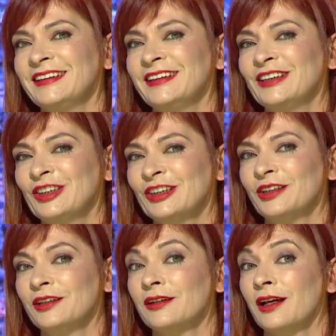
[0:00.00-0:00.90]
në të
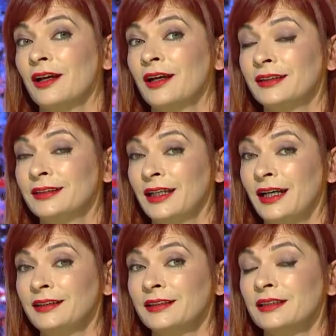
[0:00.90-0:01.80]

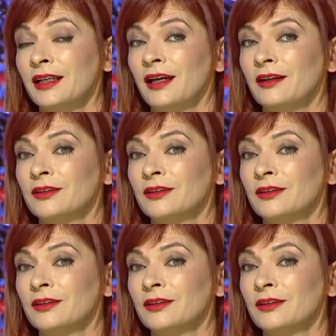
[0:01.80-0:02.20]
gati sa